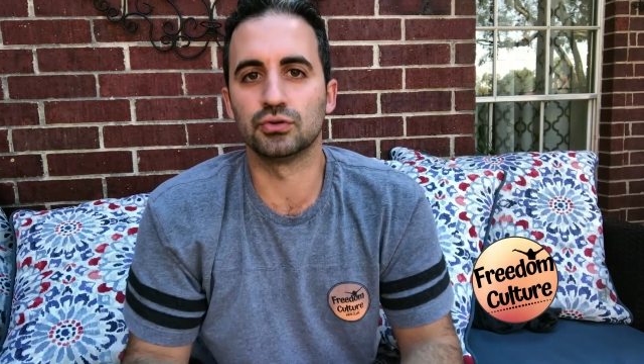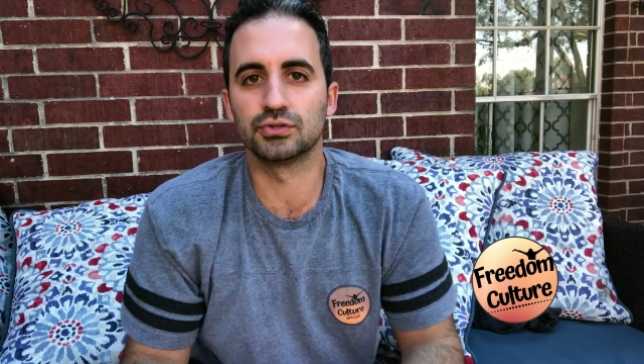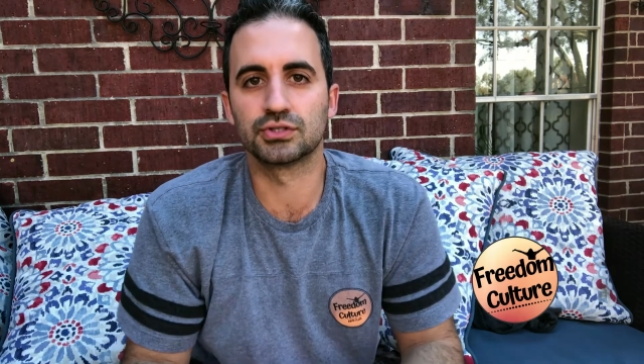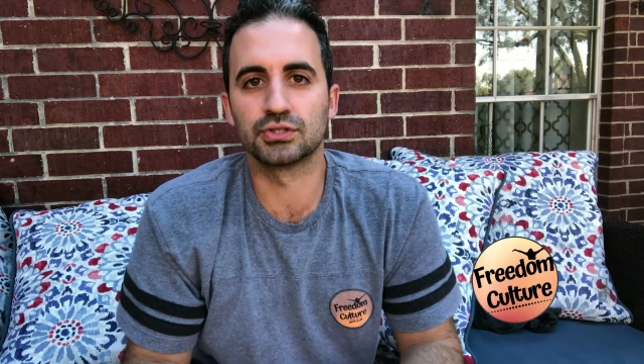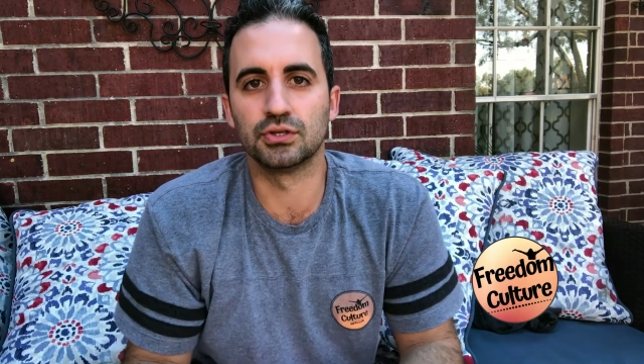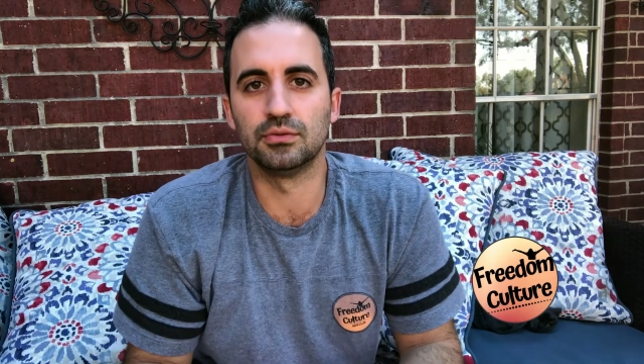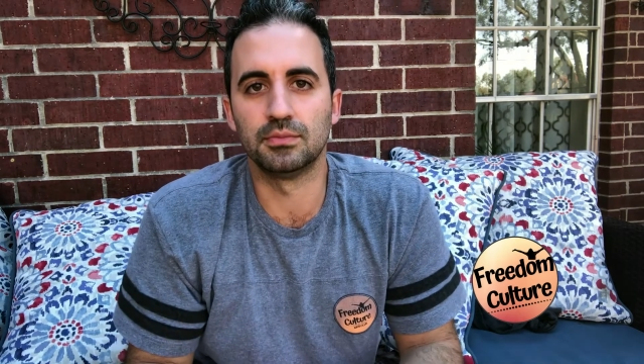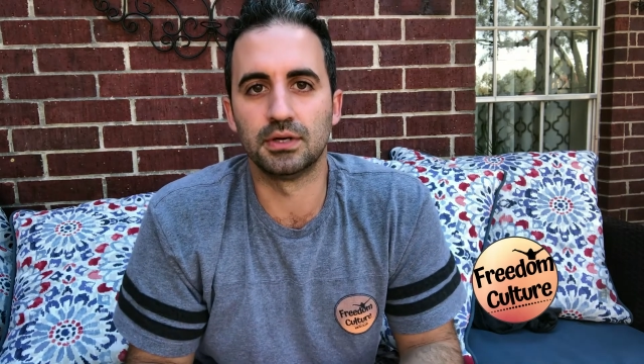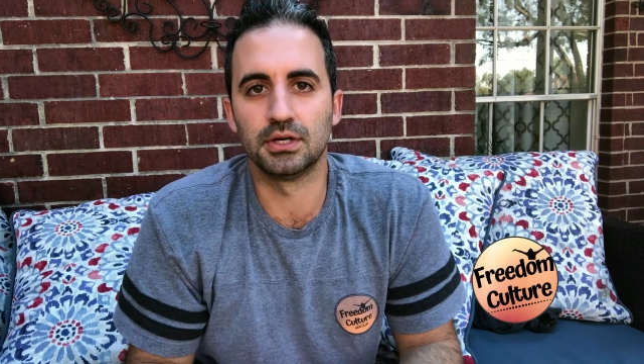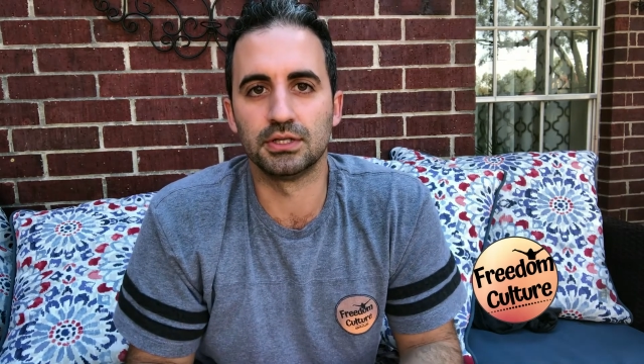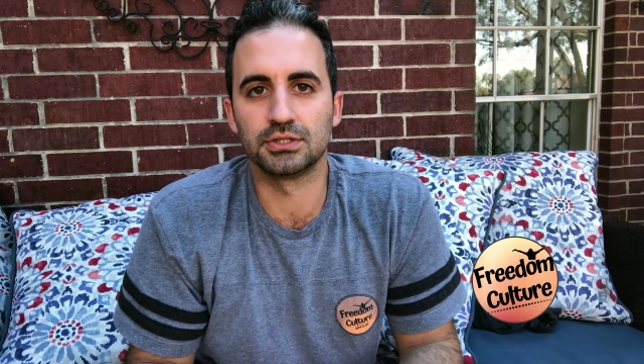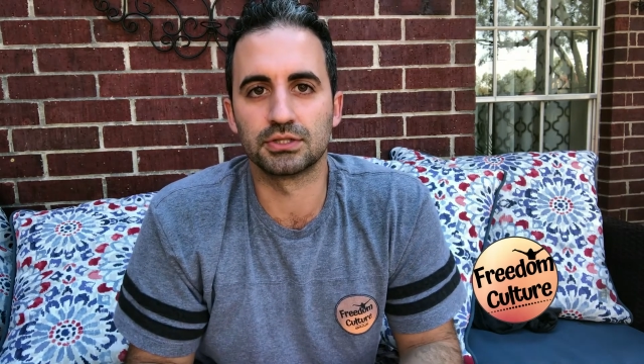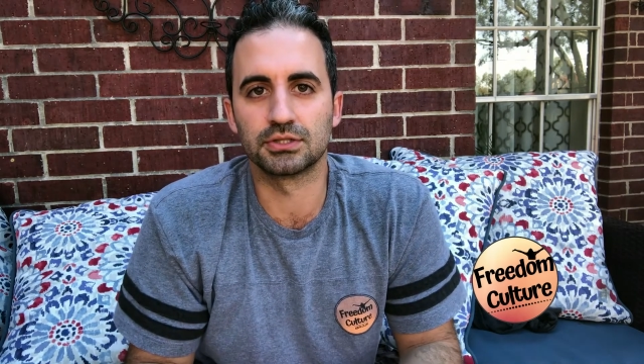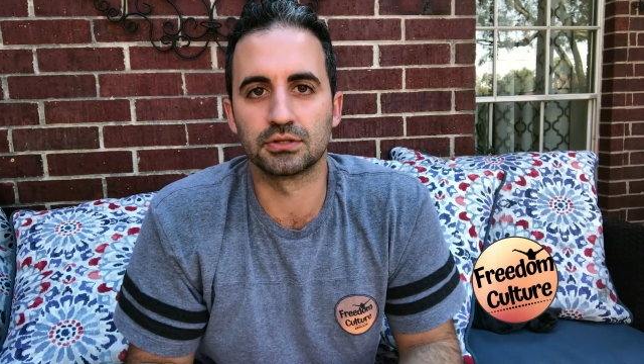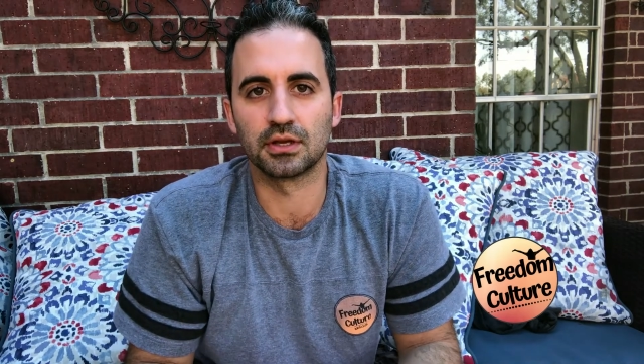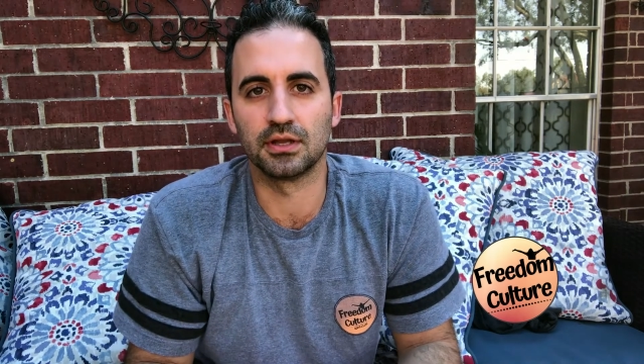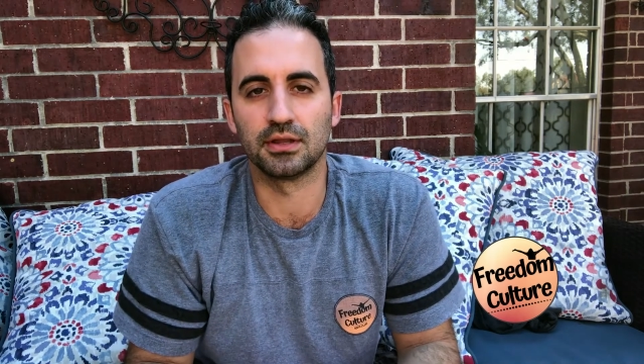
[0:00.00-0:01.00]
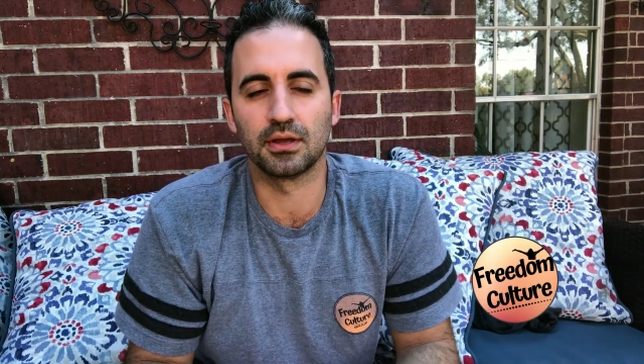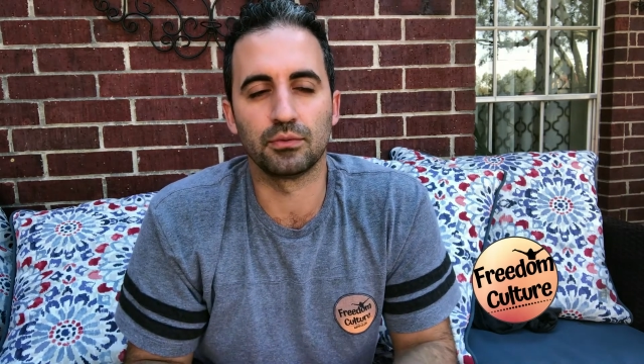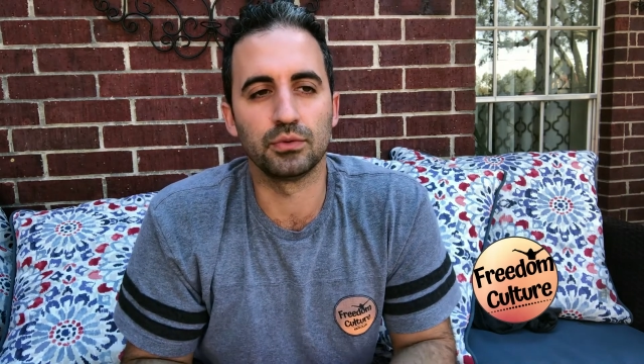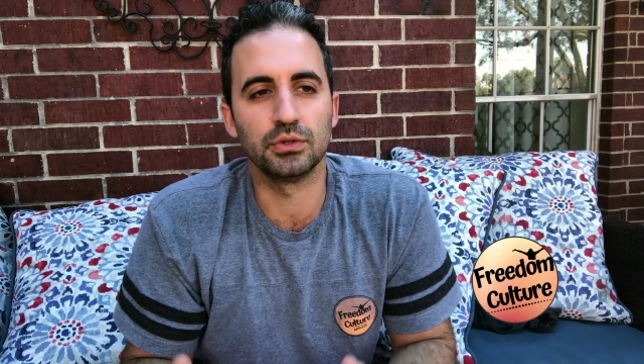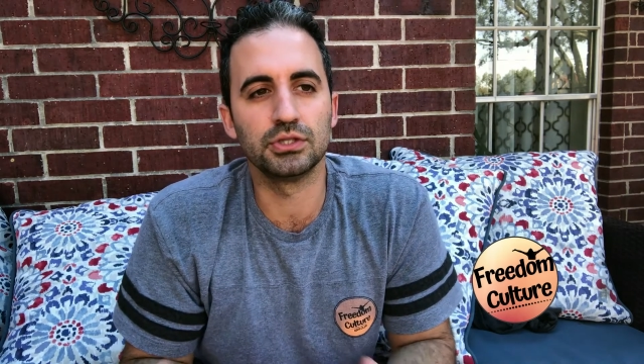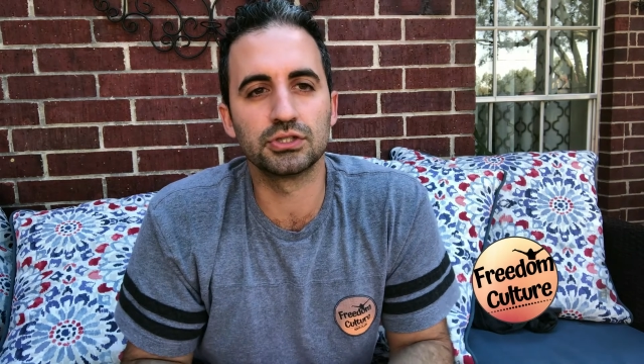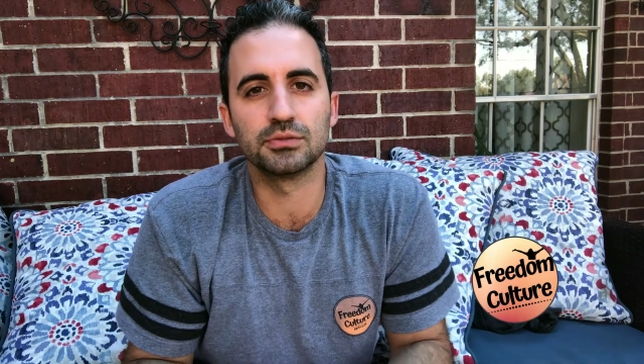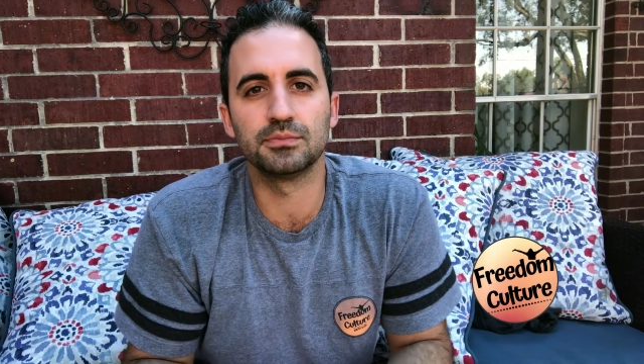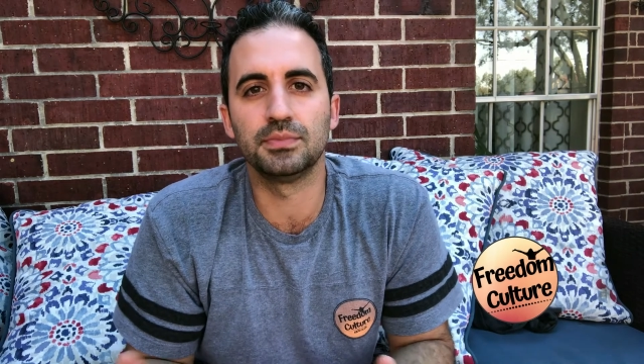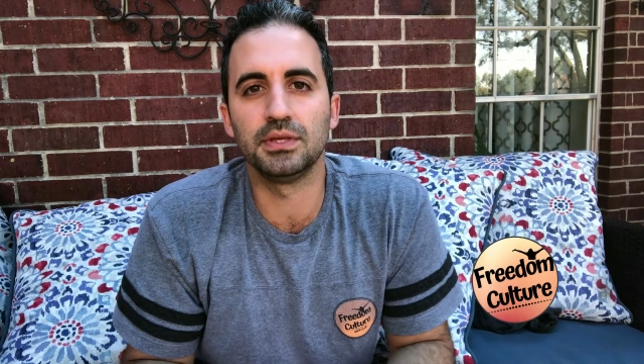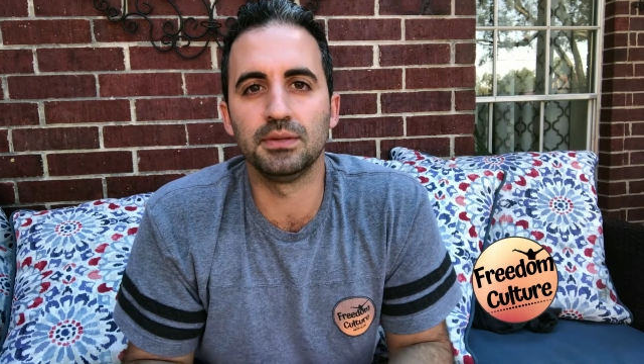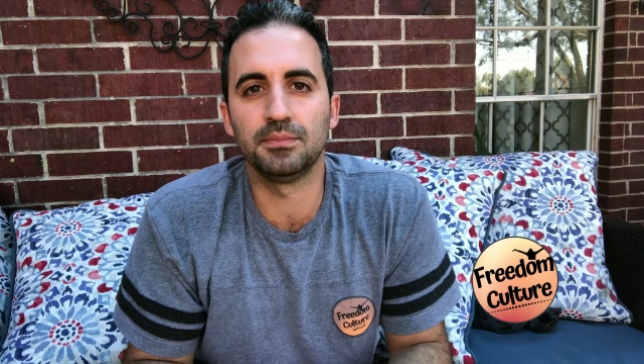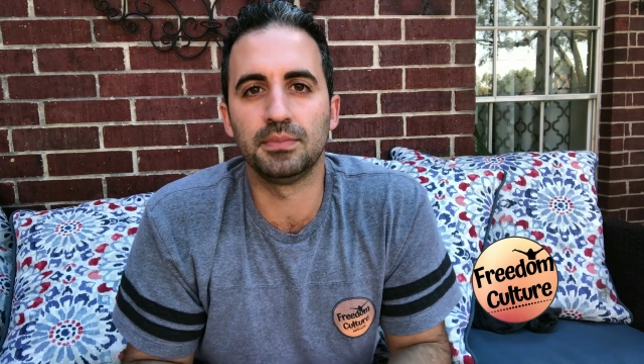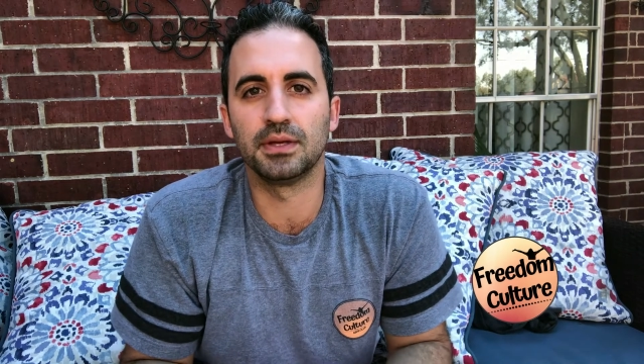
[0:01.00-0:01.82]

so much, okay? That we should be